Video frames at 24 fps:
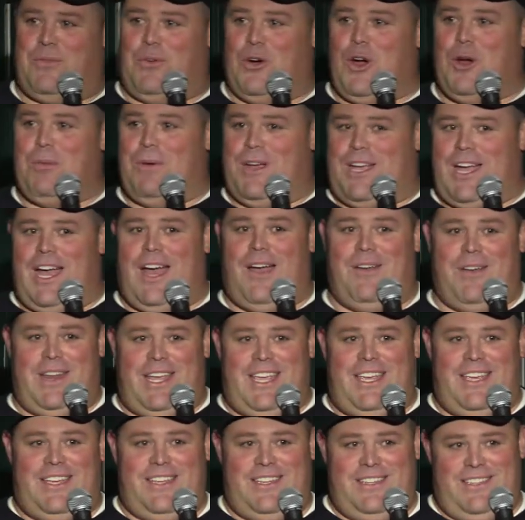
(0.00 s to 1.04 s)
a form of
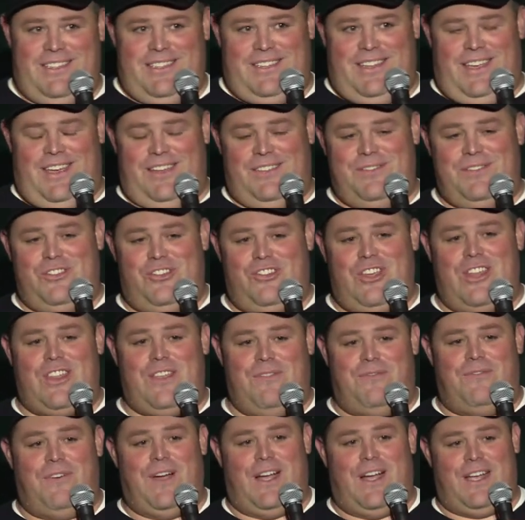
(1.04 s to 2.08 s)
comedy. Yeah, shut
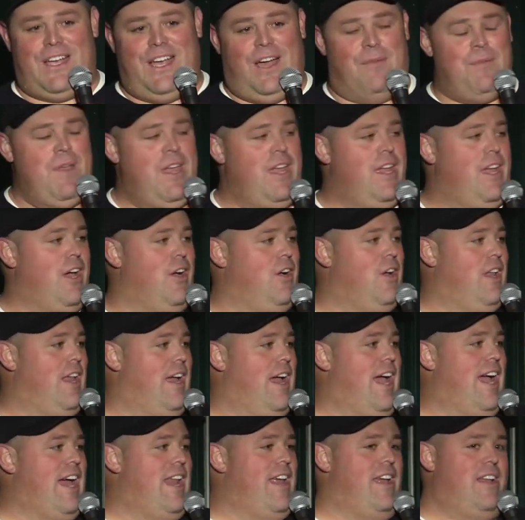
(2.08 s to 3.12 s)
the fuck up. Okay,
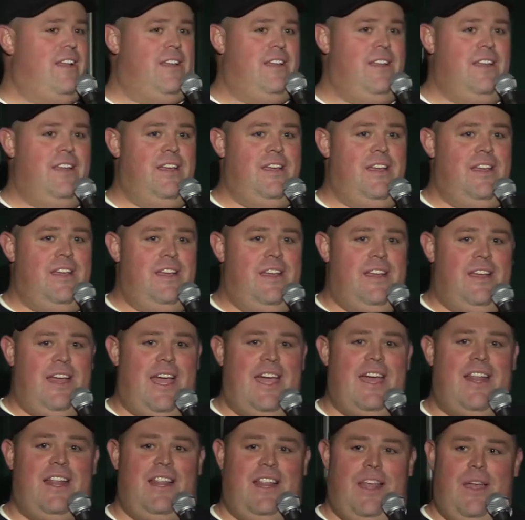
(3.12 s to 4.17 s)
I gotta, I
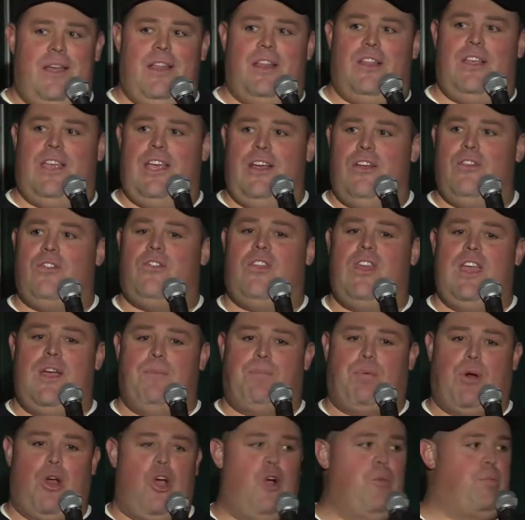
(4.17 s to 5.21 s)
gotta let, here's the
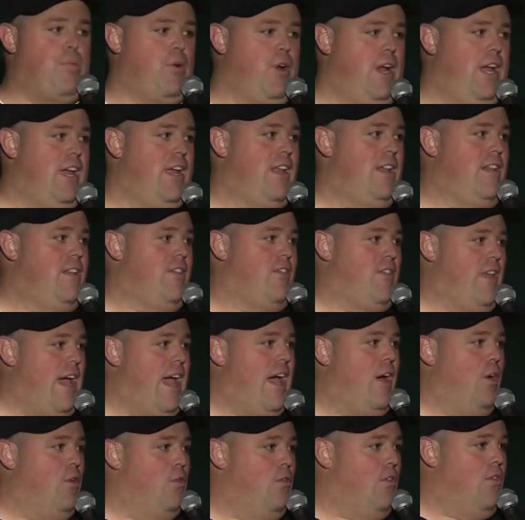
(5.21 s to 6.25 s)
appropriate
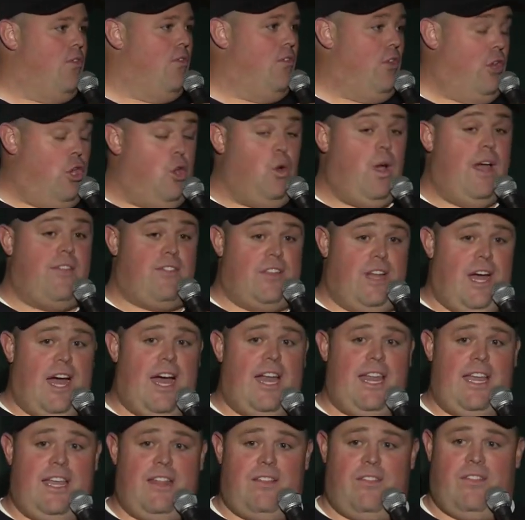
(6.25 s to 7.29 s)
sounds you as an
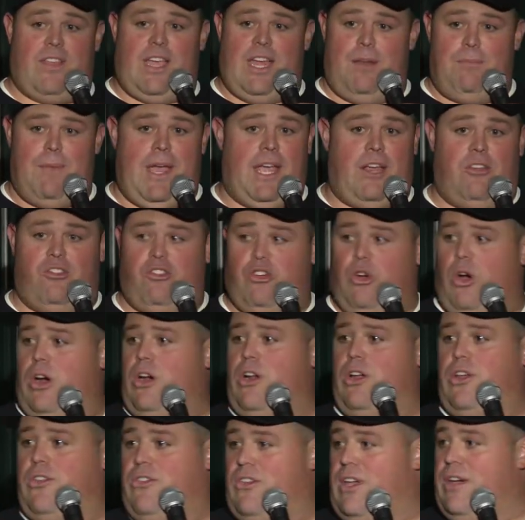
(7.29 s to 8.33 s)
audience can make
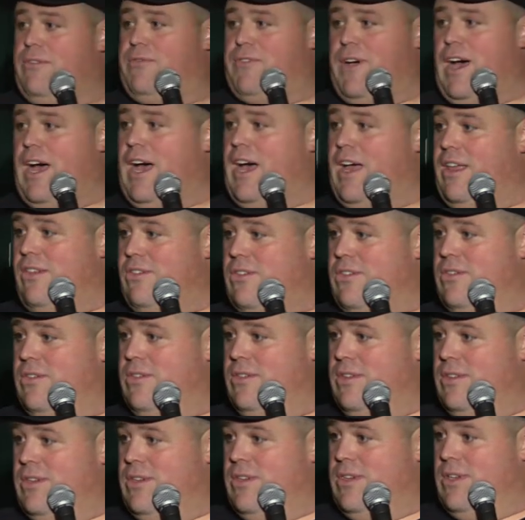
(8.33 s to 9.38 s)
chortles, guffaws,
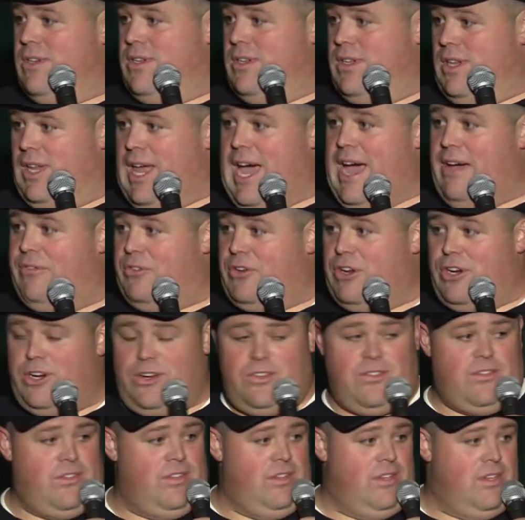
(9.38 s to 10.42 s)

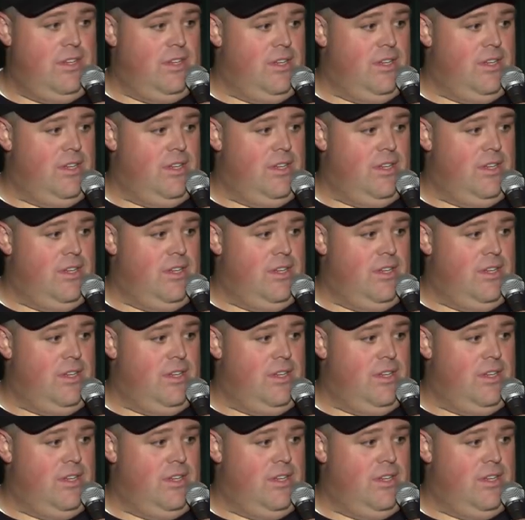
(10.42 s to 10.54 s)
laughters.